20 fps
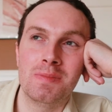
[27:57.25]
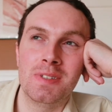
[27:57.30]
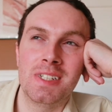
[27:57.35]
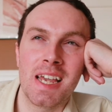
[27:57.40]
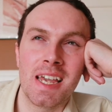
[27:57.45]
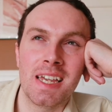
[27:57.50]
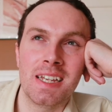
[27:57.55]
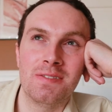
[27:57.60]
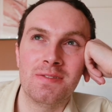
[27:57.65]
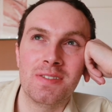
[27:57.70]

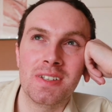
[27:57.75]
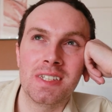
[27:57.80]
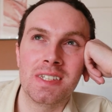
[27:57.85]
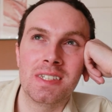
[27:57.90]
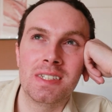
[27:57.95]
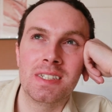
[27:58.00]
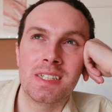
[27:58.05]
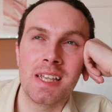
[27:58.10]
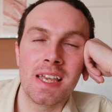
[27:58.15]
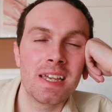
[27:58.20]
day for
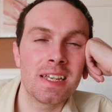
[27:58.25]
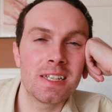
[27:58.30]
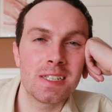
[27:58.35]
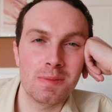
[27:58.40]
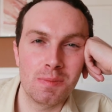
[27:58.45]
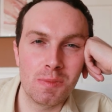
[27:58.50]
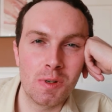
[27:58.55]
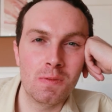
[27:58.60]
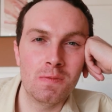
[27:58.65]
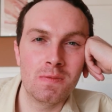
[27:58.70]

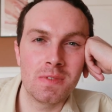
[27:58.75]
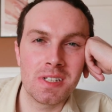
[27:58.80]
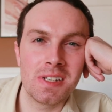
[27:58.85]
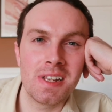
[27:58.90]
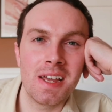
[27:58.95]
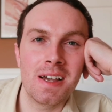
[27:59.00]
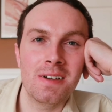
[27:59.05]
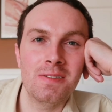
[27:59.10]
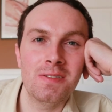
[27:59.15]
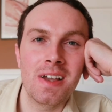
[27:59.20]
6
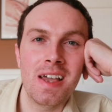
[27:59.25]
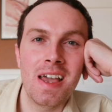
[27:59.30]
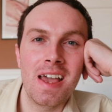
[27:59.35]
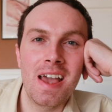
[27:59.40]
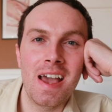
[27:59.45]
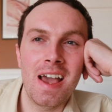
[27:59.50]
months now,